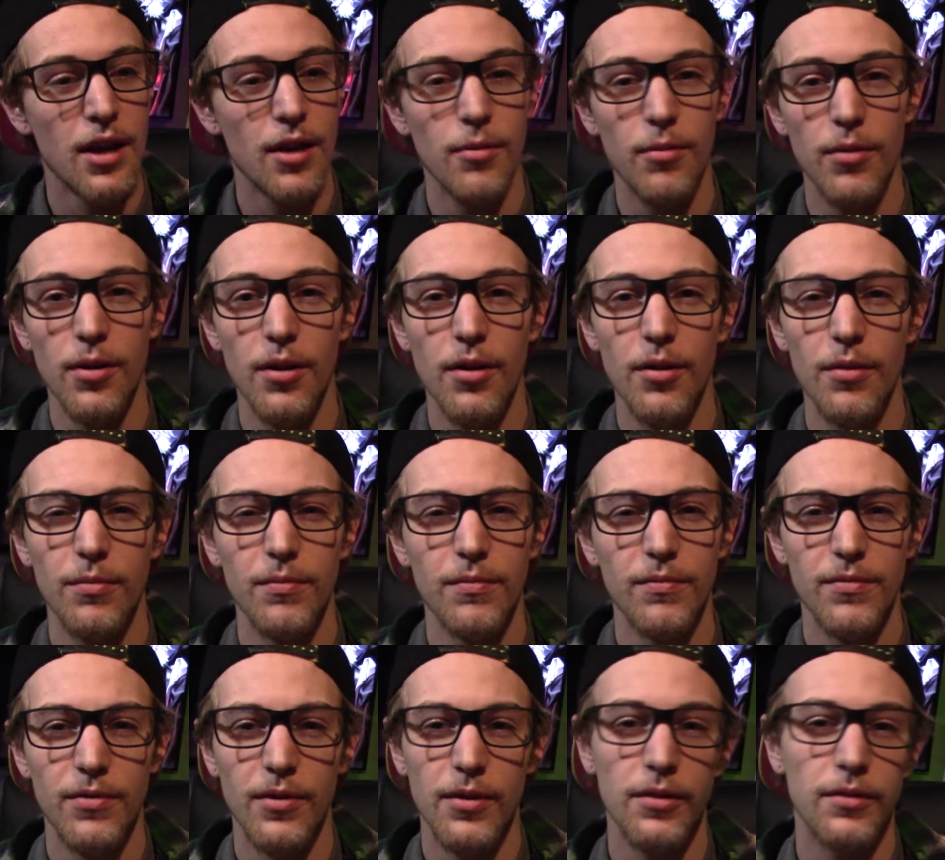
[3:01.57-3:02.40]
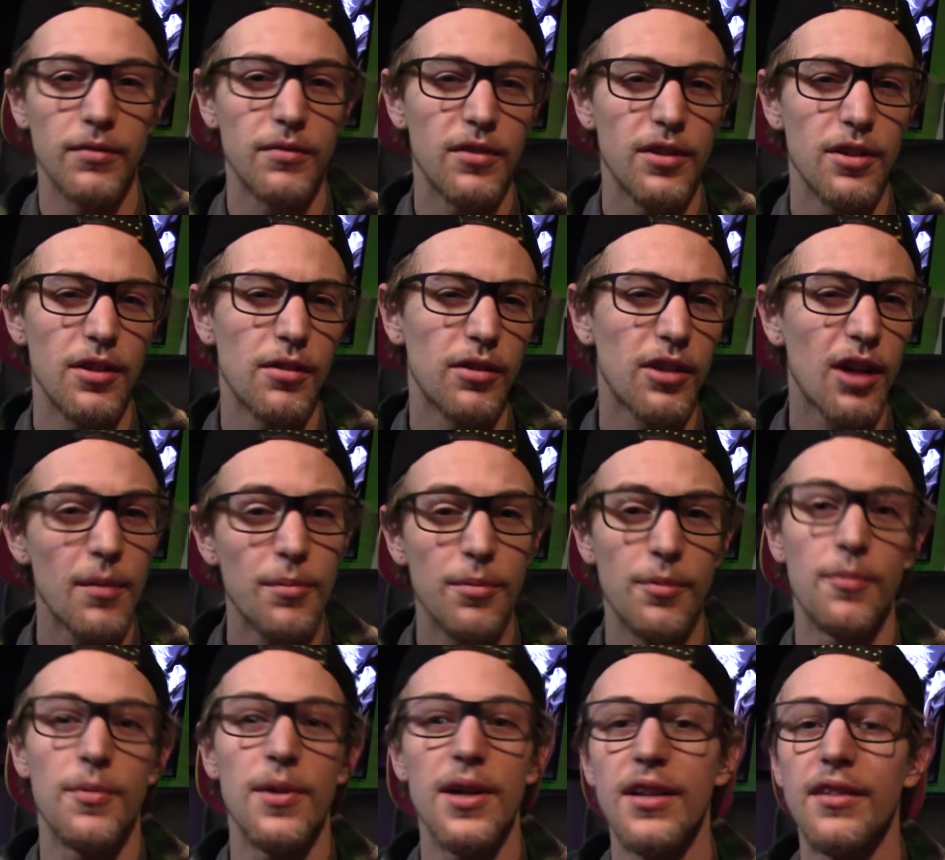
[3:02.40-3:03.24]
Well, for a
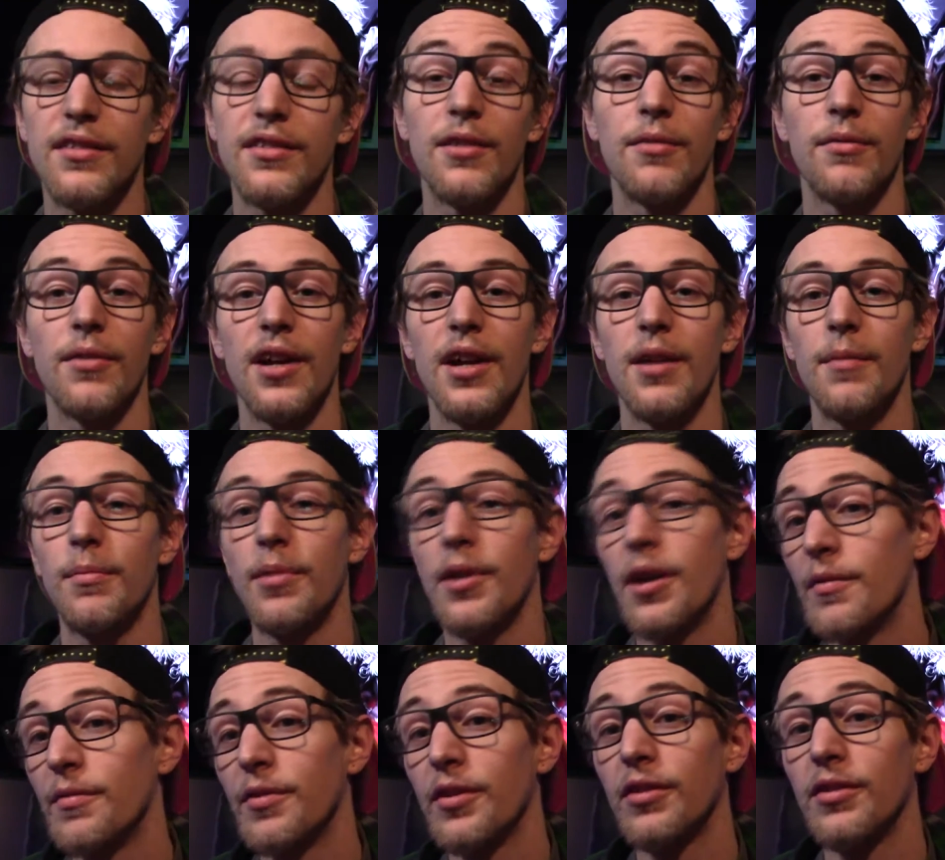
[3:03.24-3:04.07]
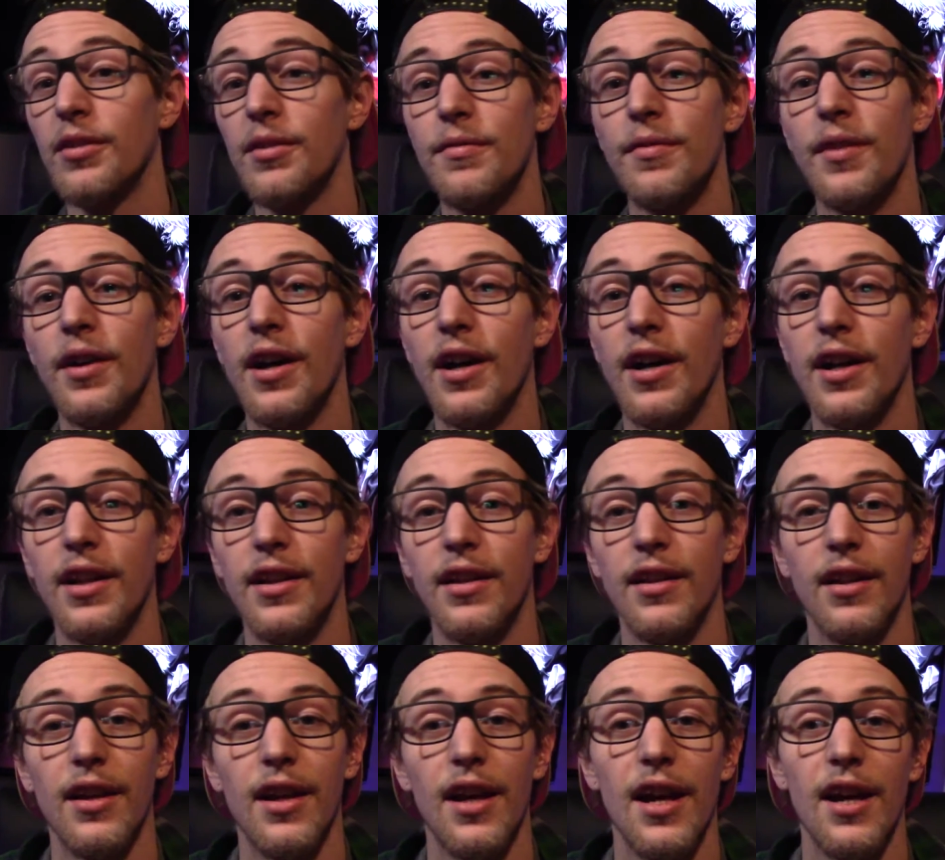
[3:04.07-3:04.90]
couple weeks it ran perfectly
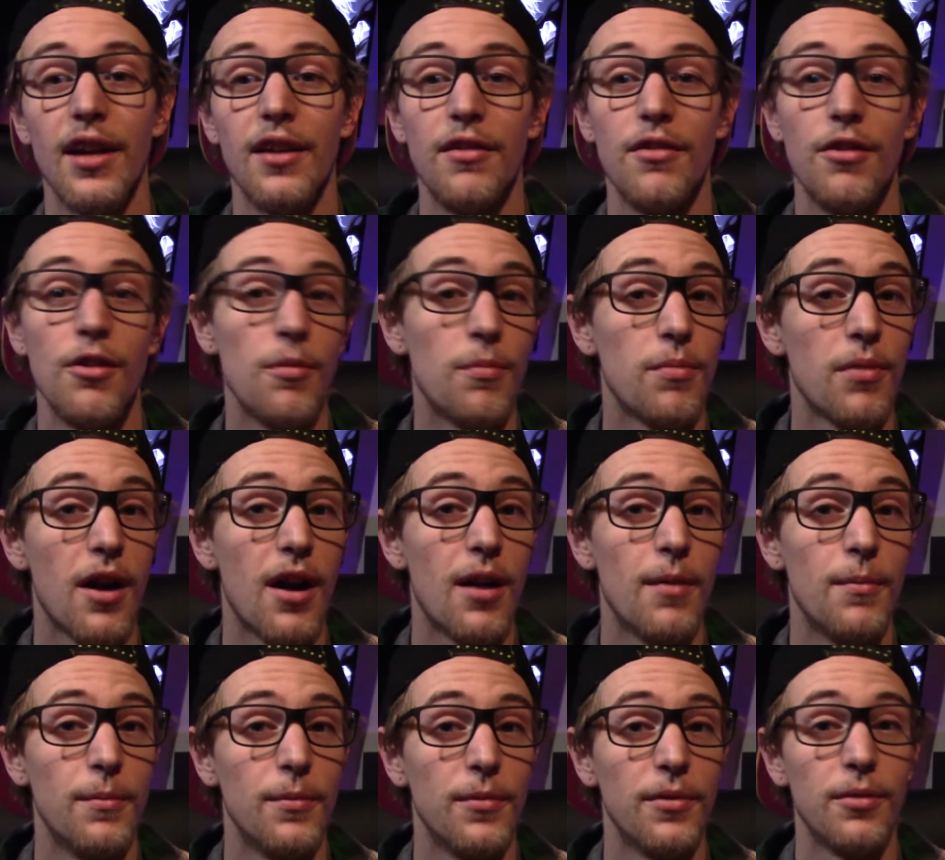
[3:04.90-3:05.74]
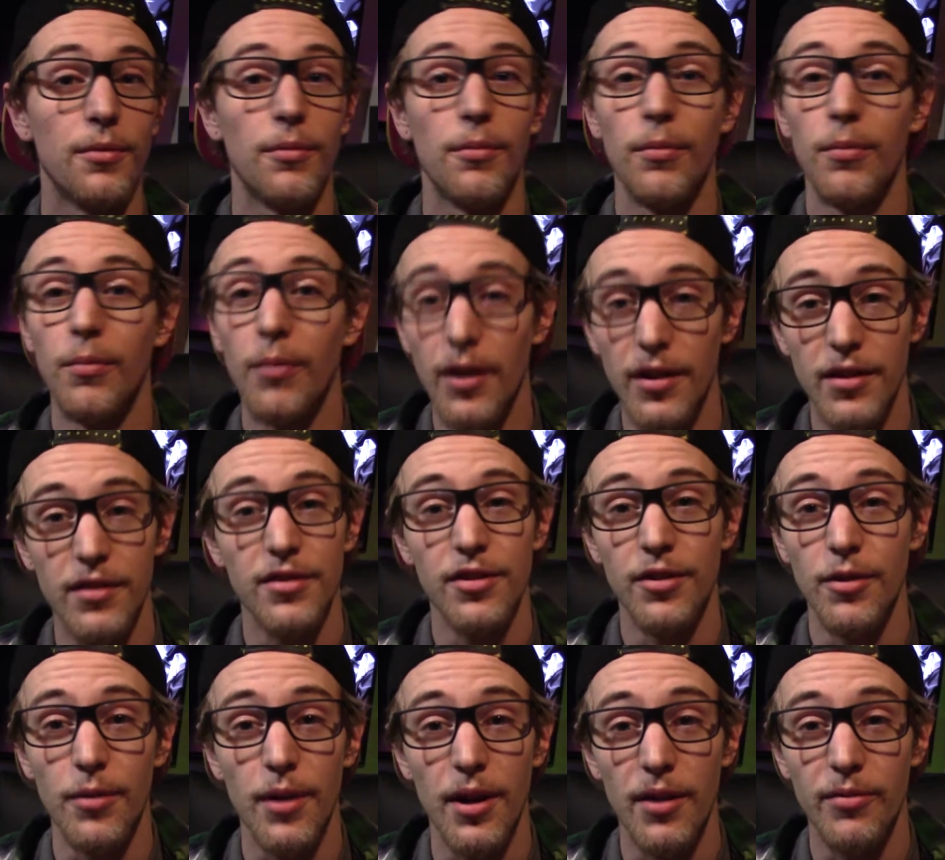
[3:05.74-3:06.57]
fine. It had no problems
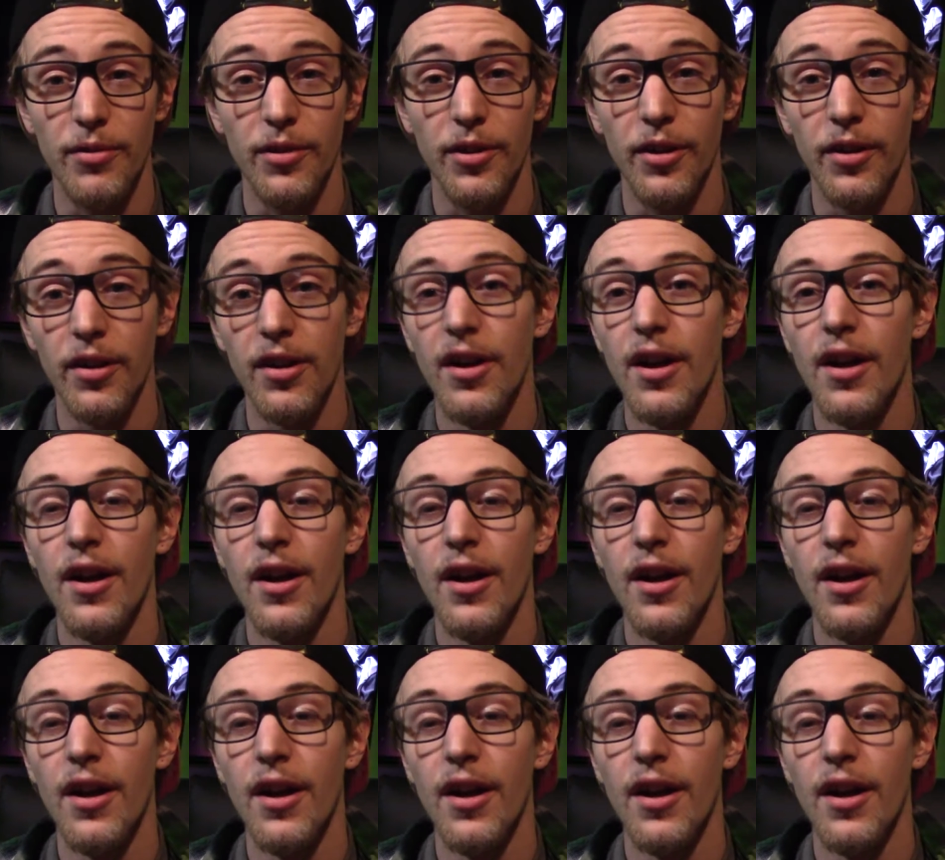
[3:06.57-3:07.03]
whatsoever.